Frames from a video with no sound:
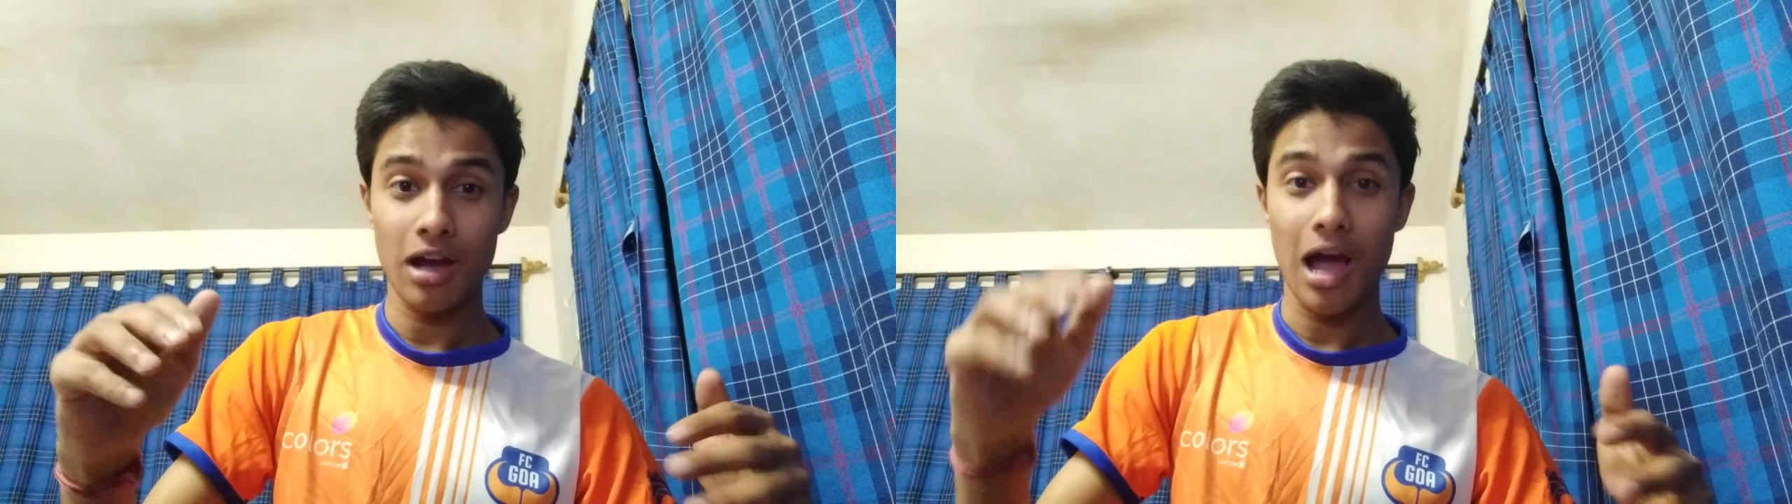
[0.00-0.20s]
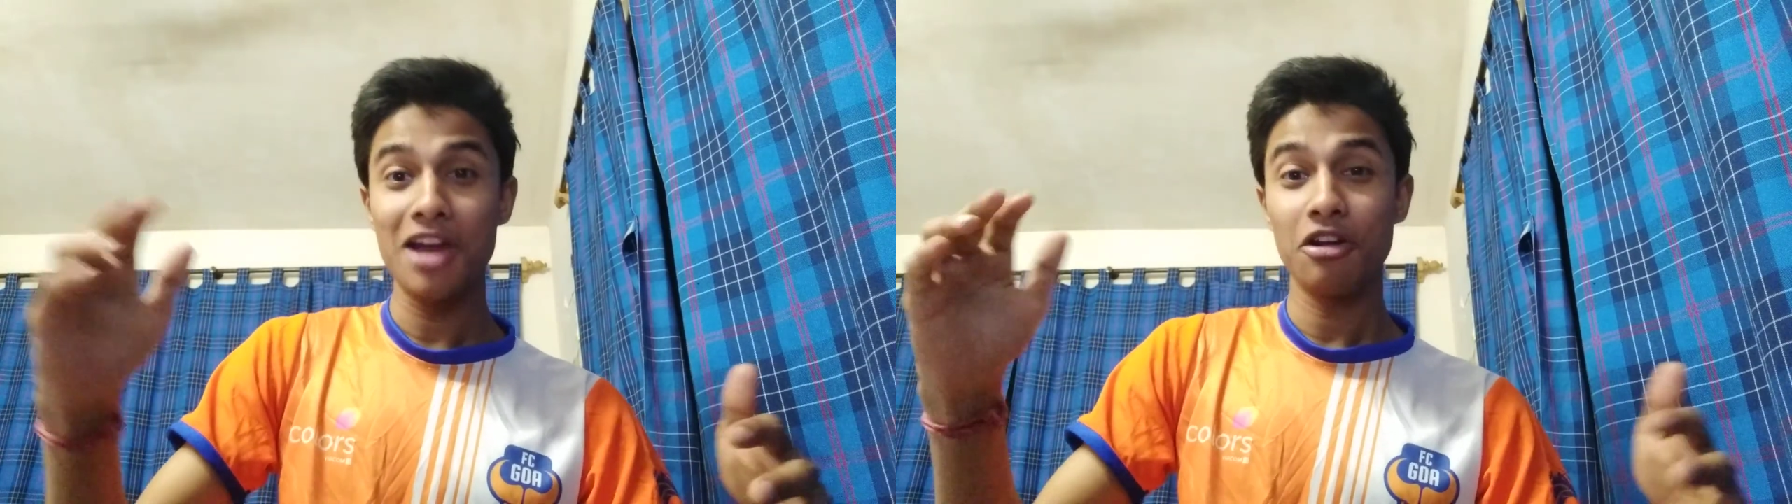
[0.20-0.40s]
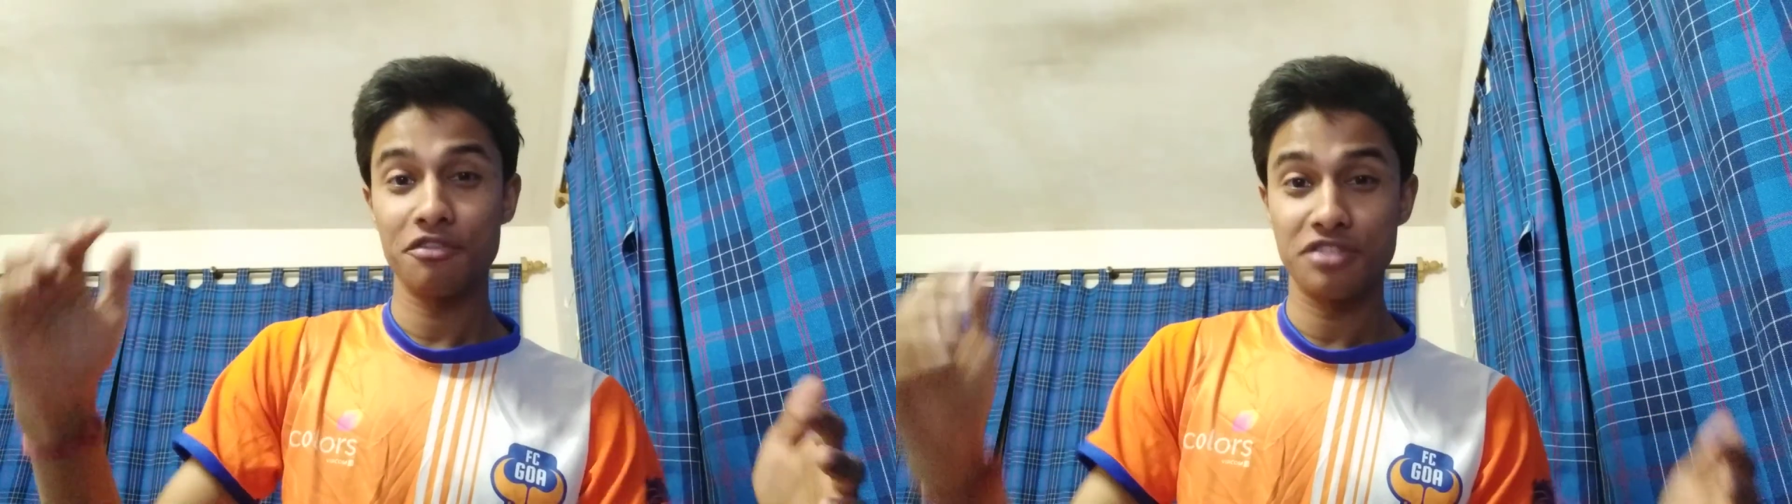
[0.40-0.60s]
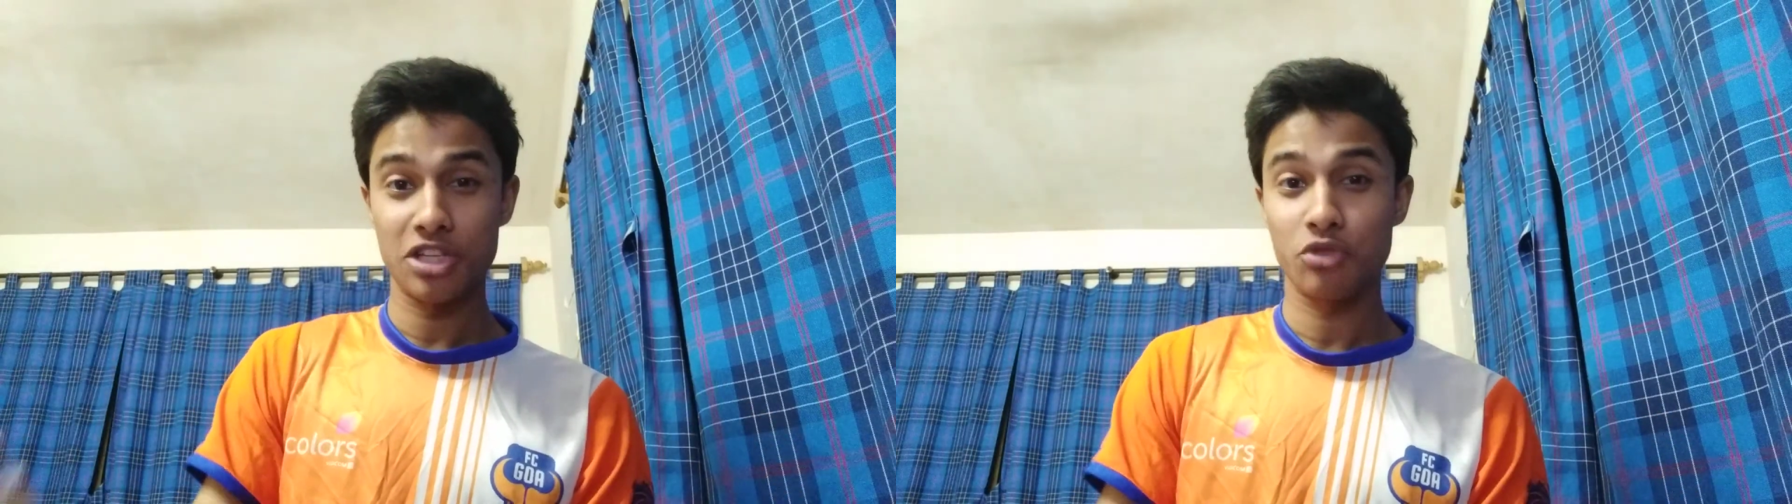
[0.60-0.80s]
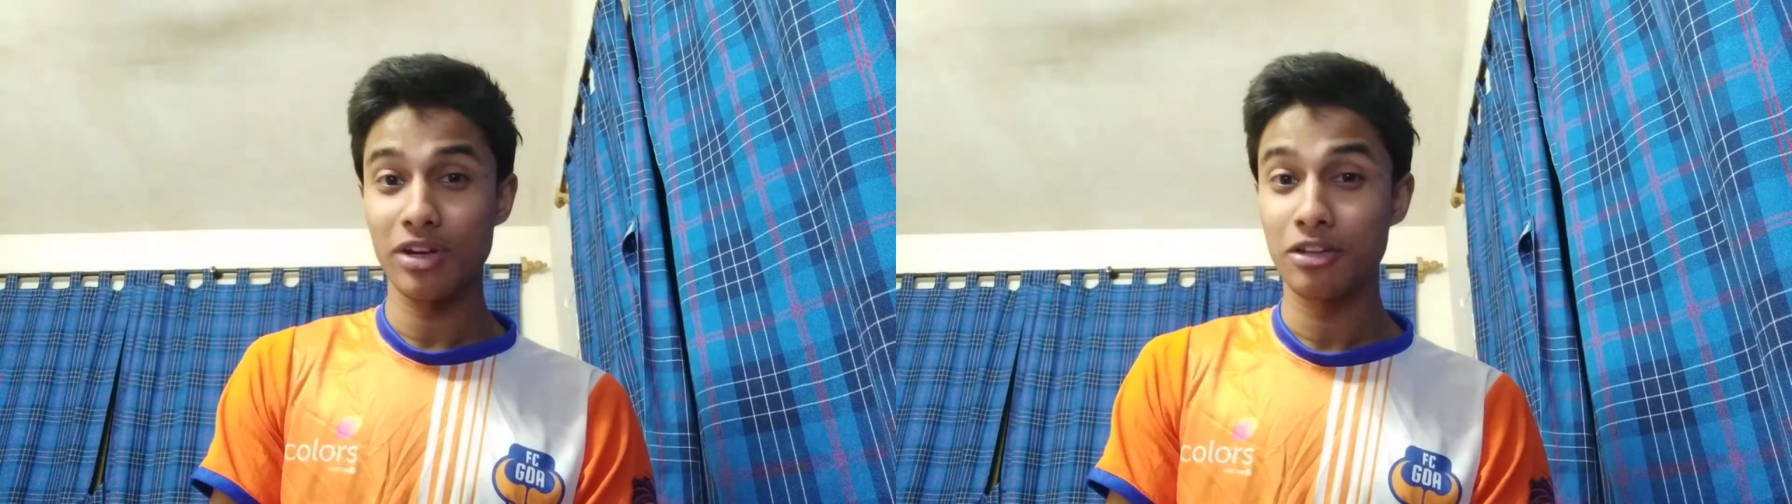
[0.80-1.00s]
height of
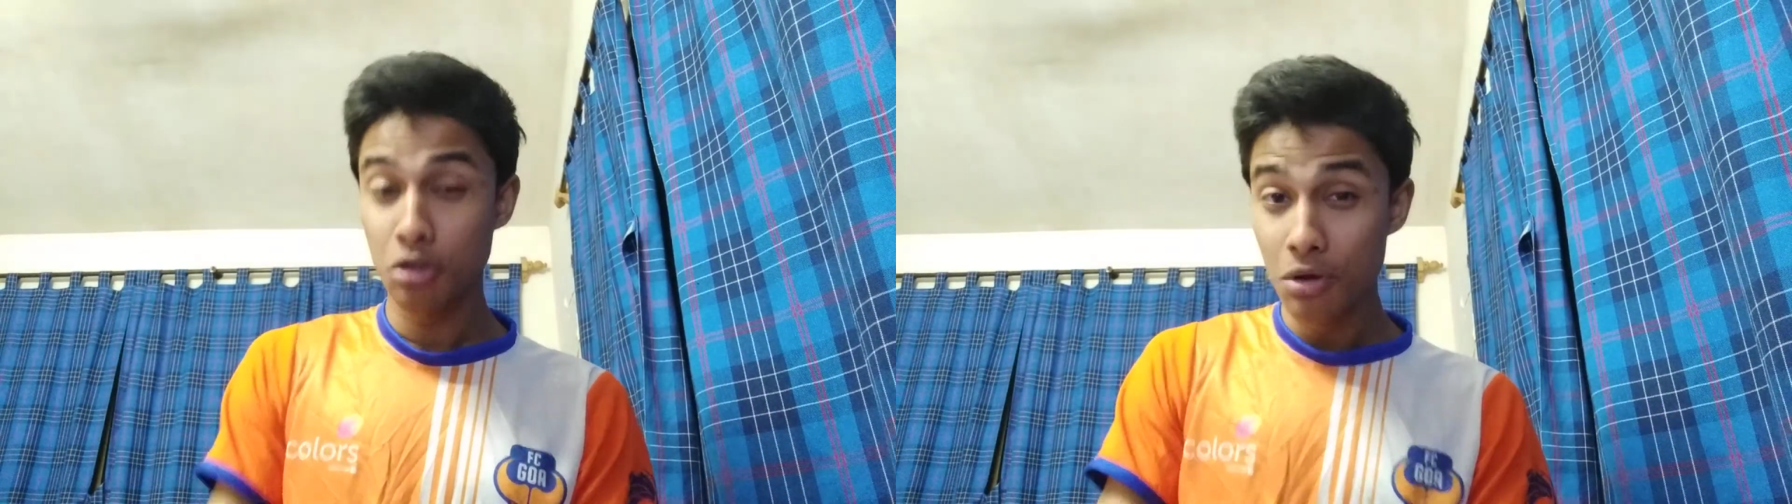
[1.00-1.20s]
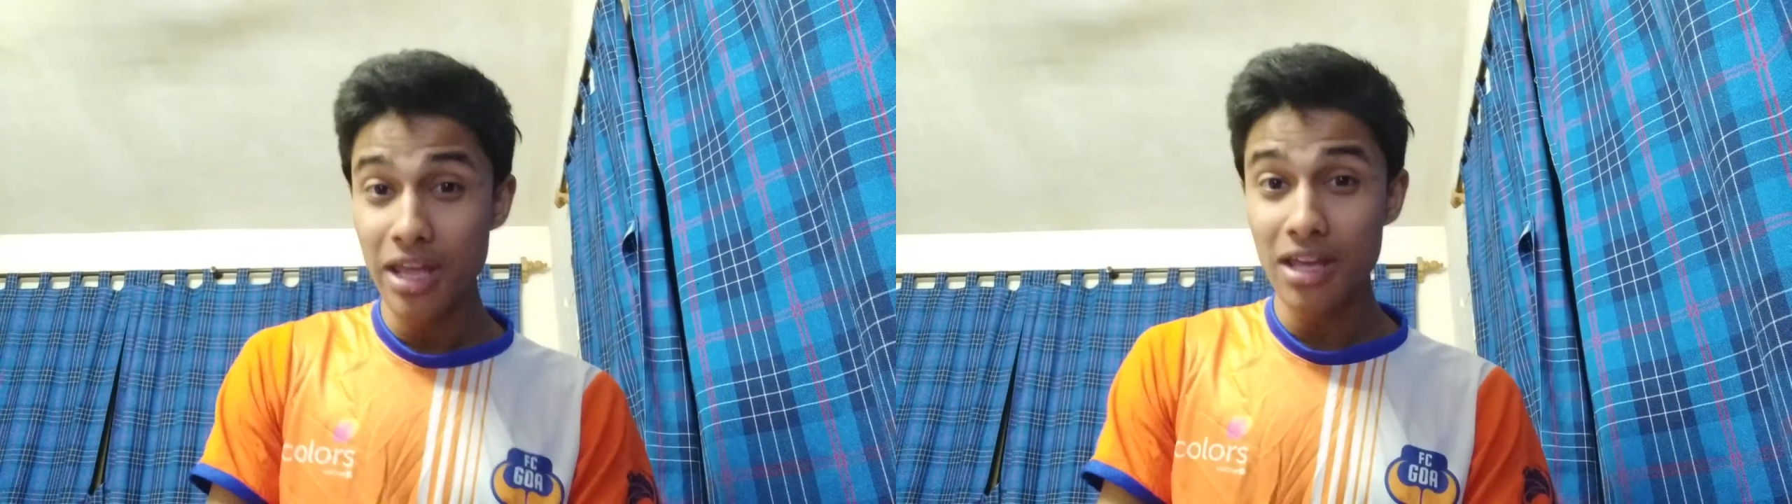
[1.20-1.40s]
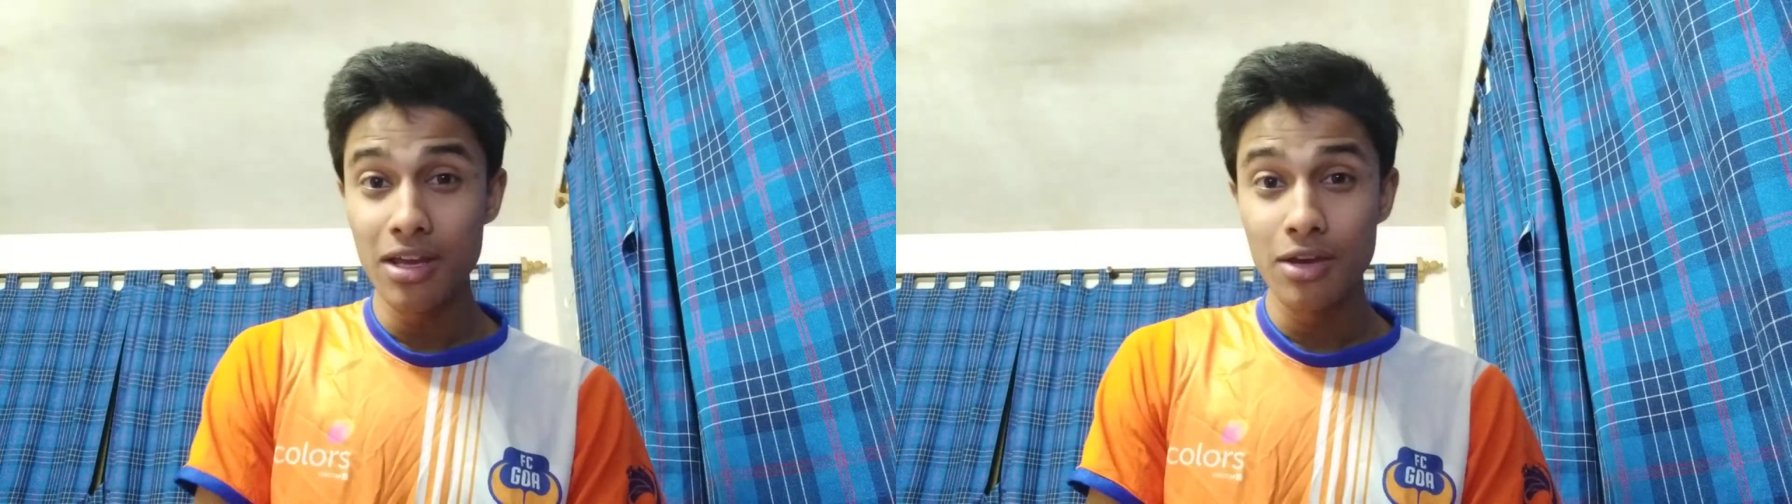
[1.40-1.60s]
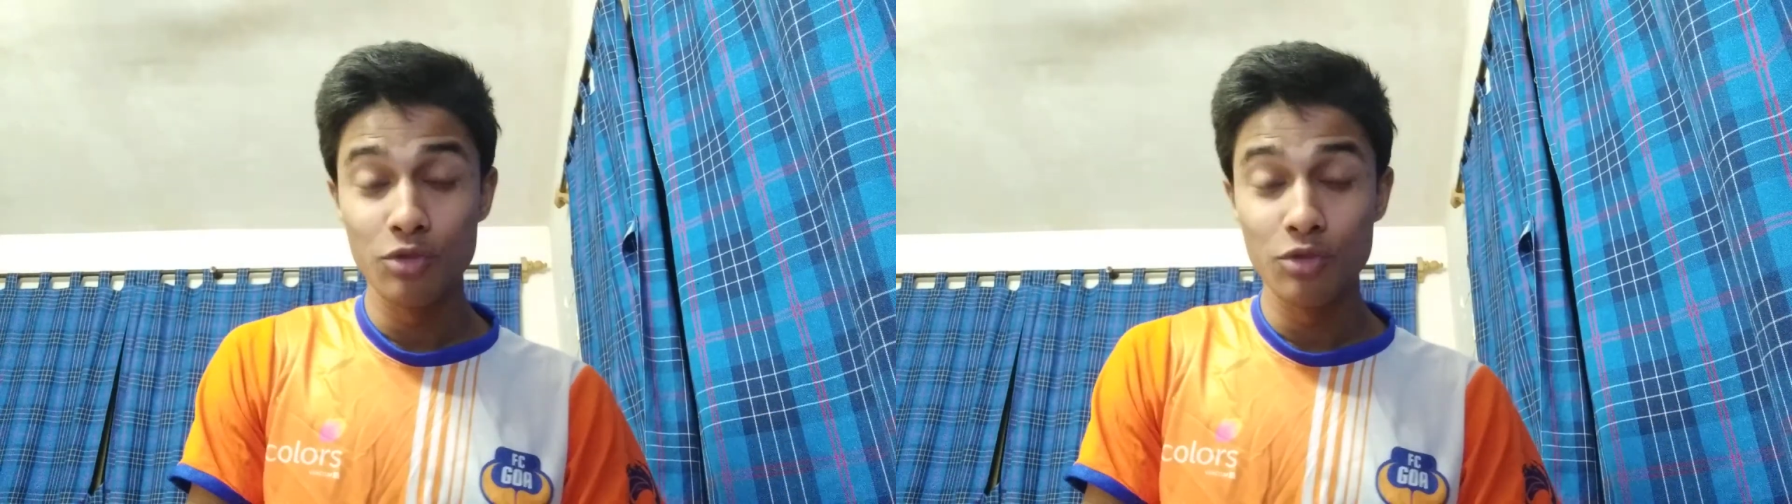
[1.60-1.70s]
6'3",